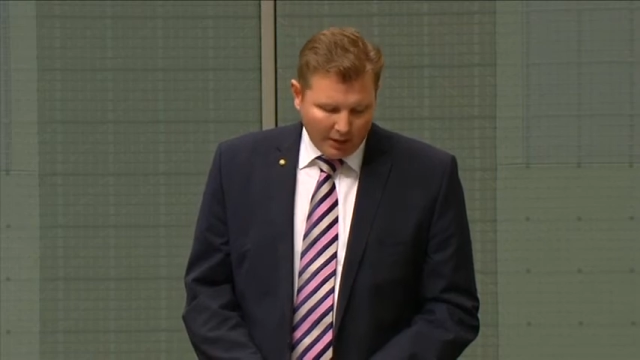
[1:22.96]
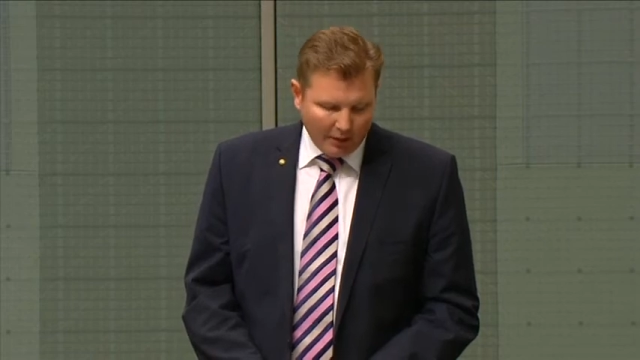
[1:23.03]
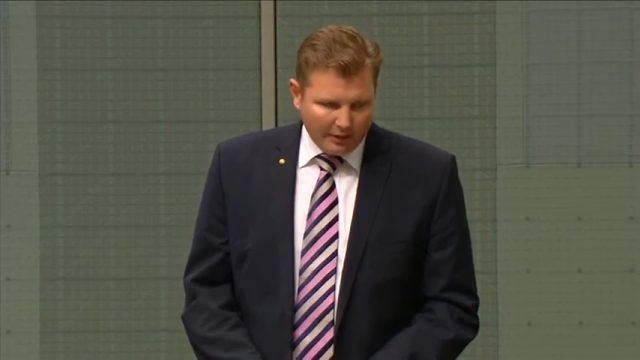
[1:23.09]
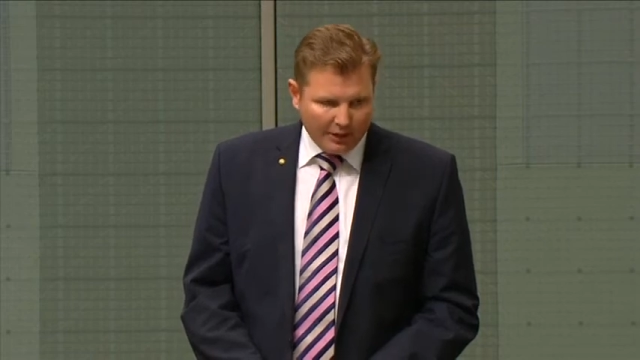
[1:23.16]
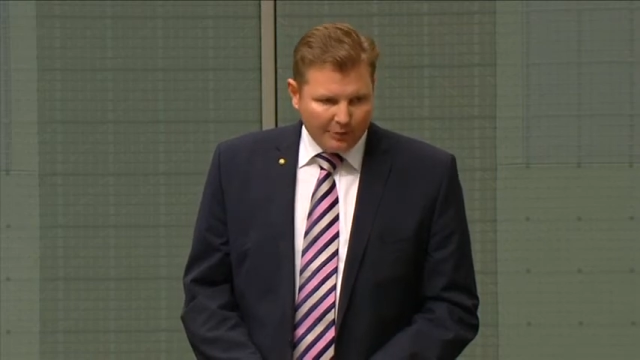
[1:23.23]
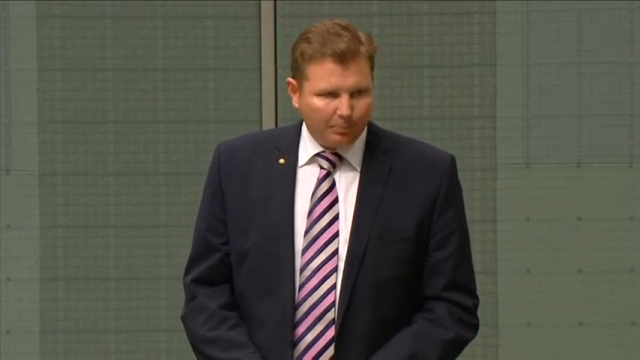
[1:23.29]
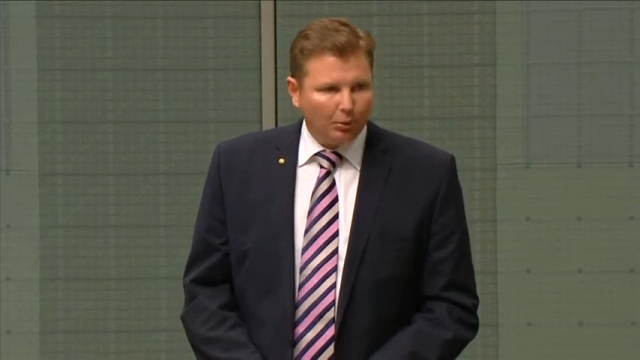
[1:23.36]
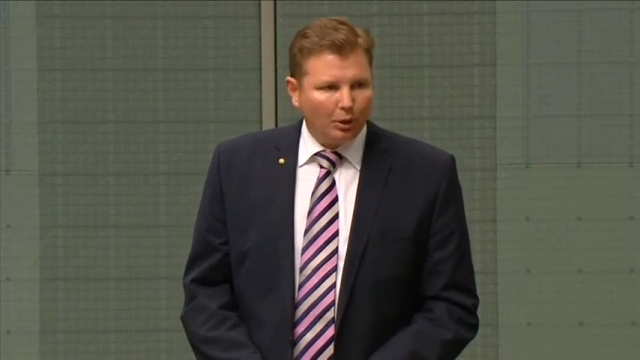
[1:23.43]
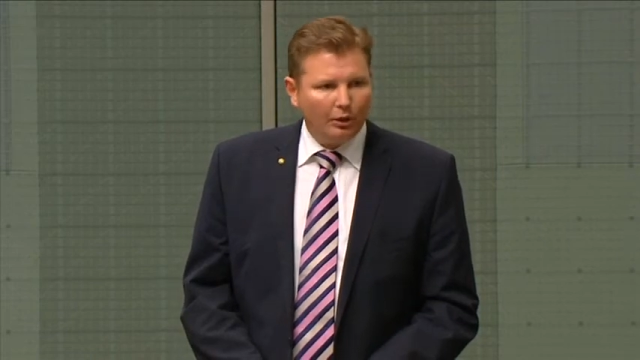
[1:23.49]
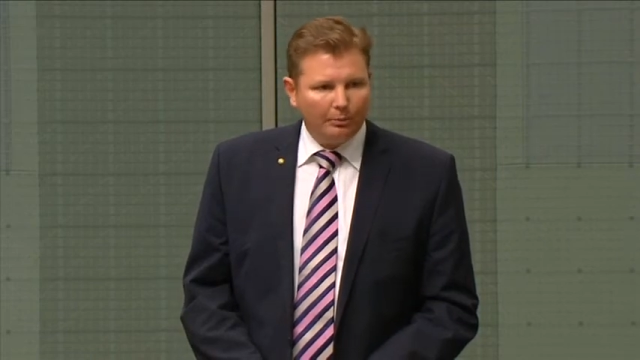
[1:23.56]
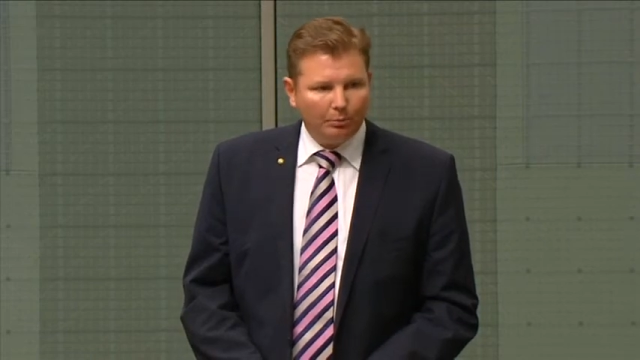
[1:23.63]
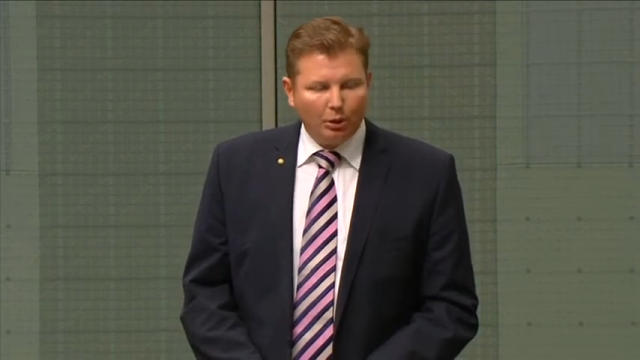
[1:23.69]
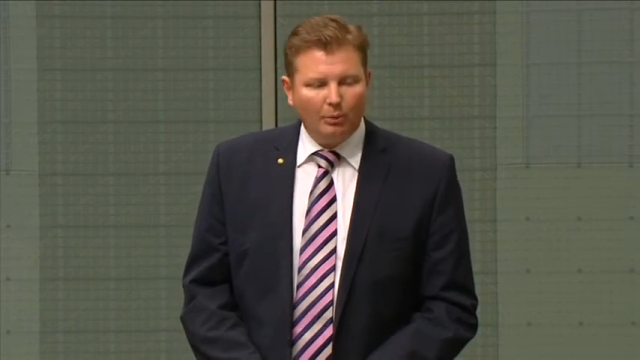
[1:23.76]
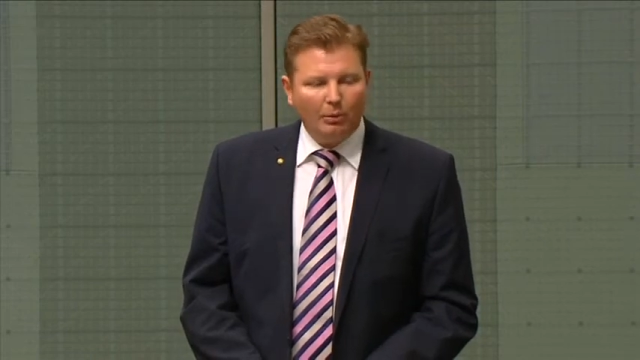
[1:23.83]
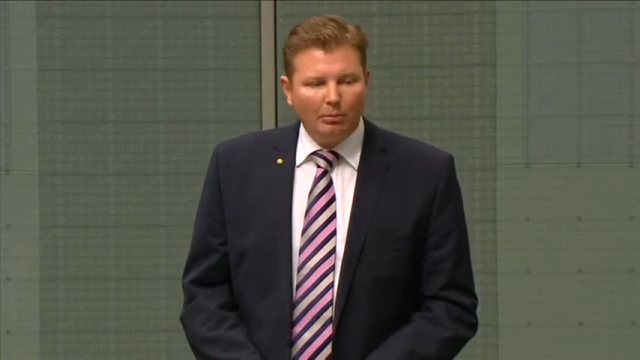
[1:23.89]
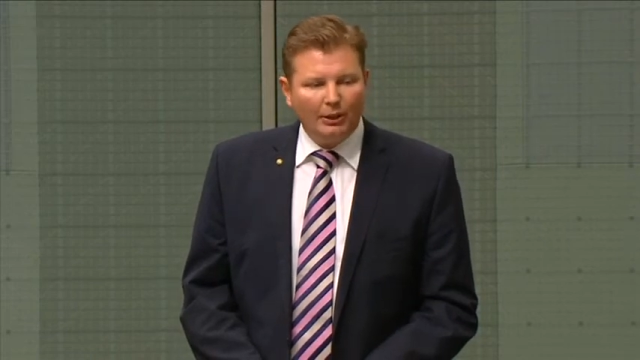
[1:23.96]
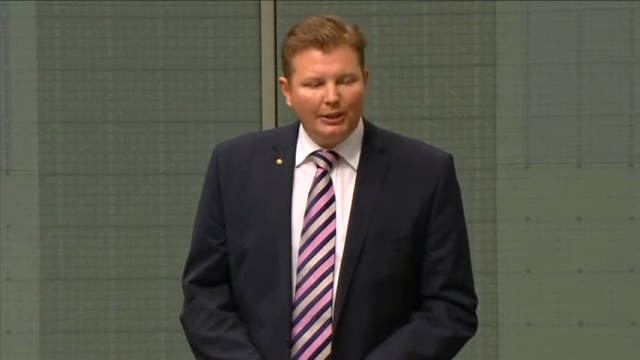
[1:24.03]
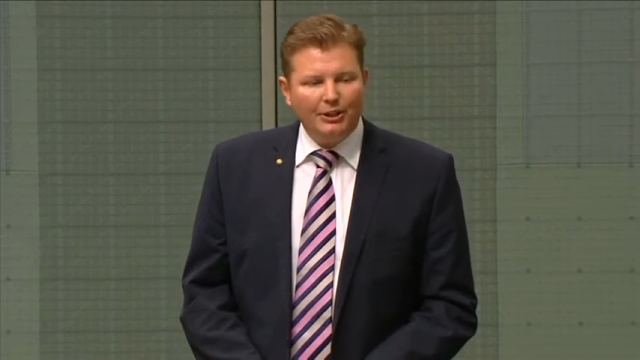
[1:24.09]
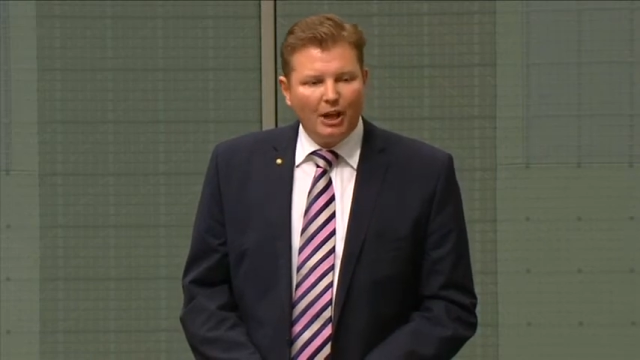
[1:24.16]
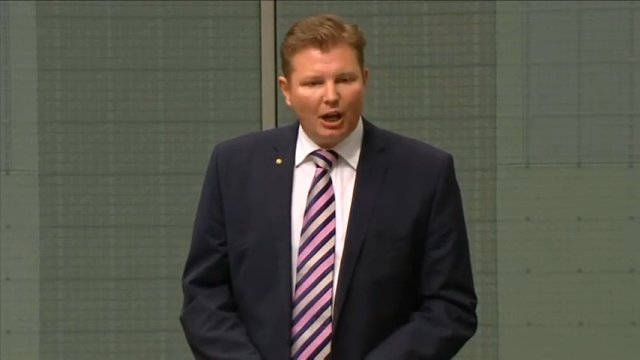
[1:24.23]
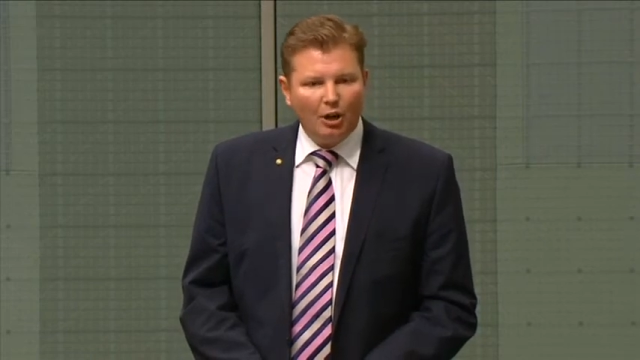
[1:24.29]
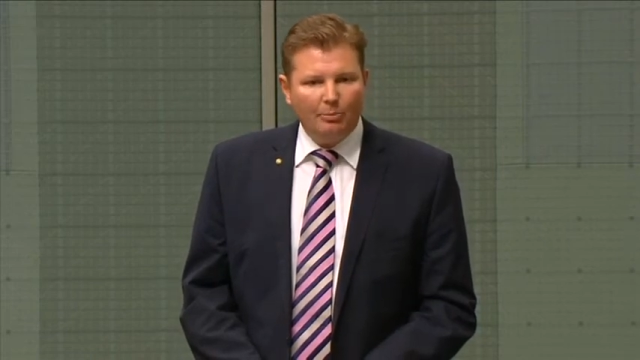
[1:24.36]
There's probably
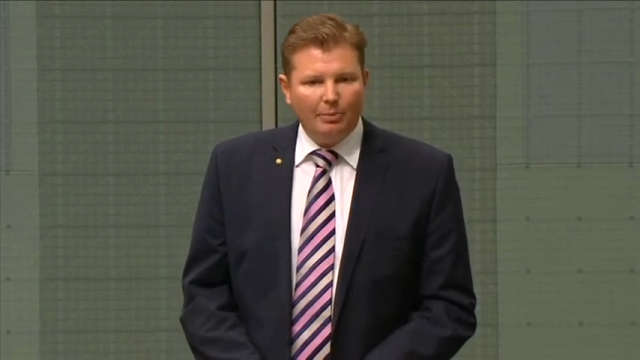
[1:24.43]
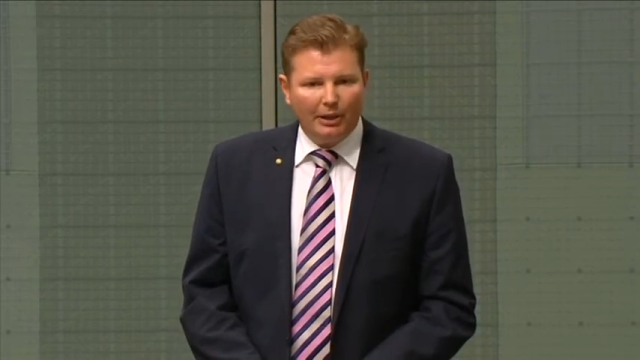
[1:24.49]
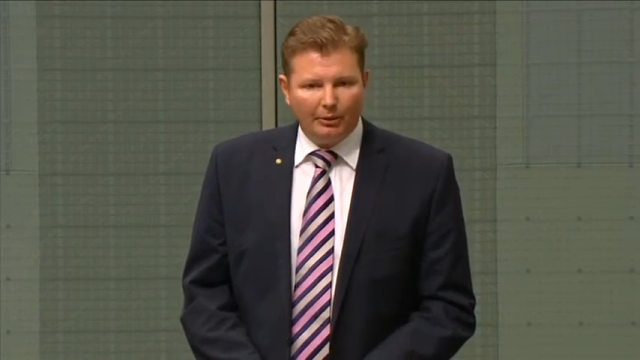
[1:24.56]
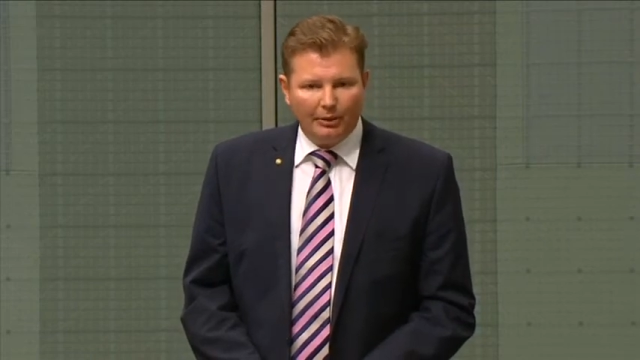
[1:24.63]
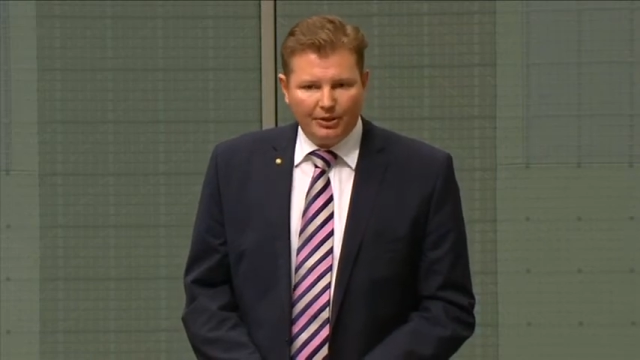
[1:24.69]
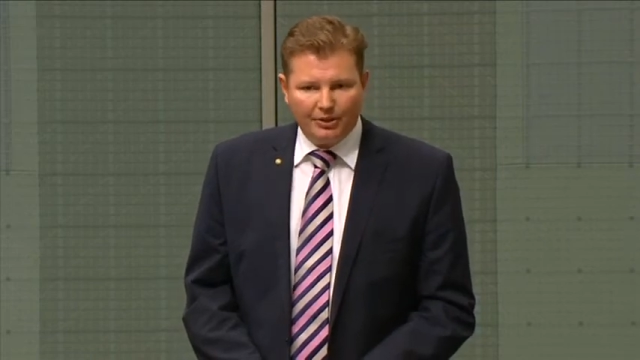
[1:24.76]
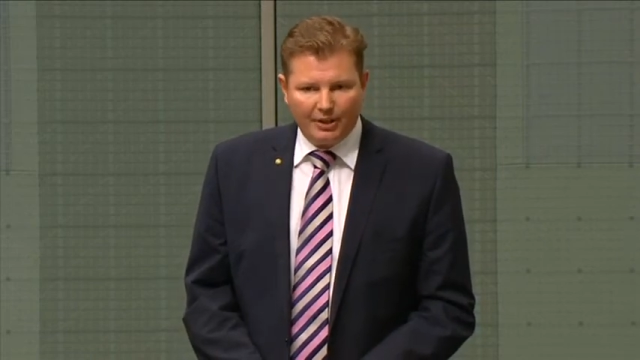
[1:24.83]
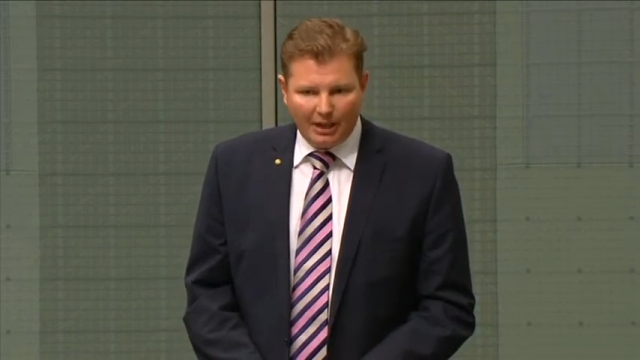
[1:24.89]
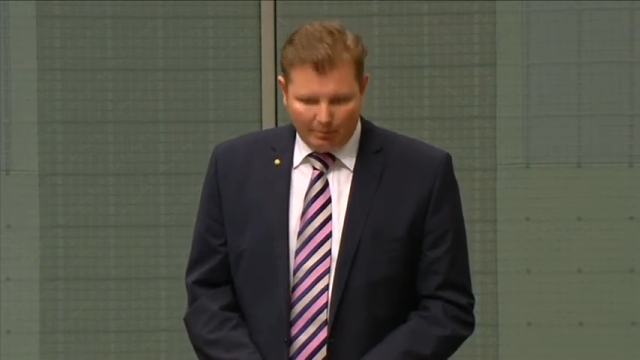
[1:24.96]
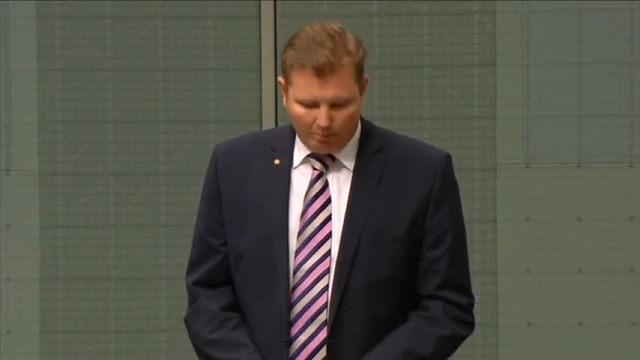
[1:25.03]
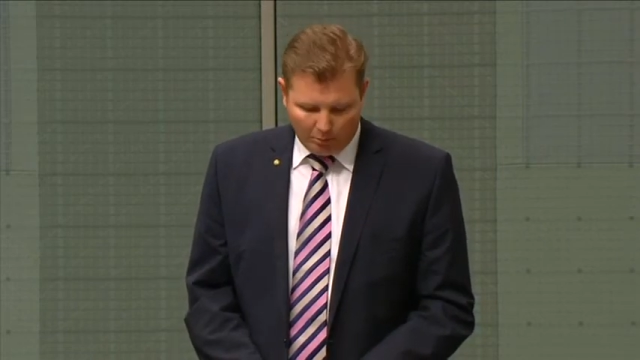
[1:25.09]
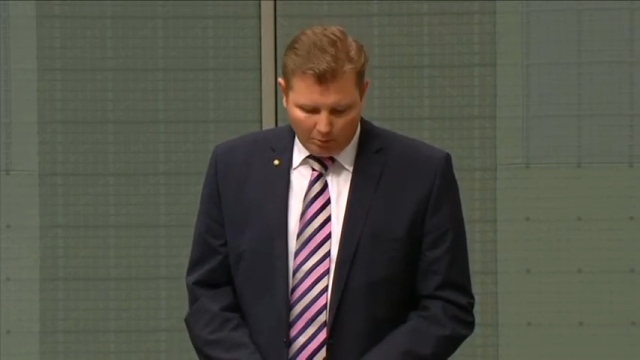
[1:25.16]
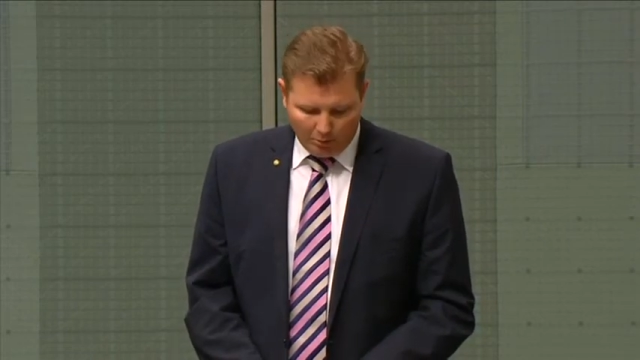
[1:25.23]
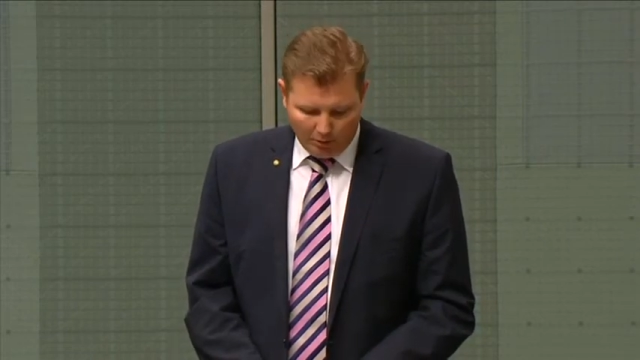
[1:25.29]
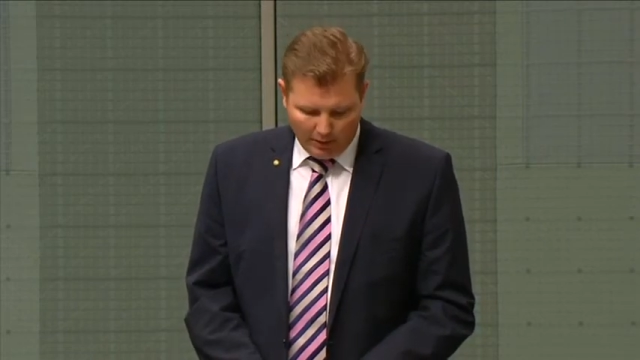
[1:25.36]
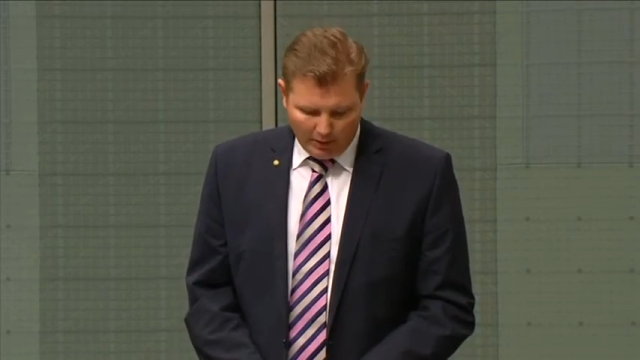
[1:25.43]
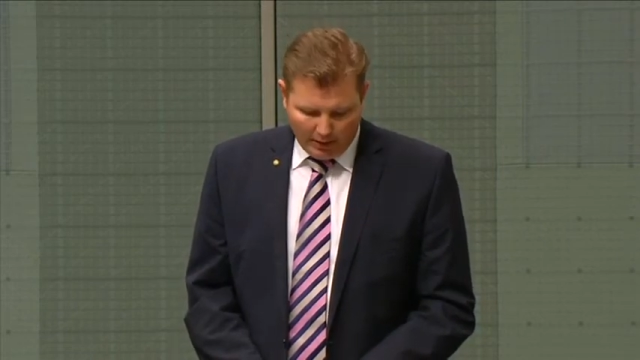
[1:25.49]
no better example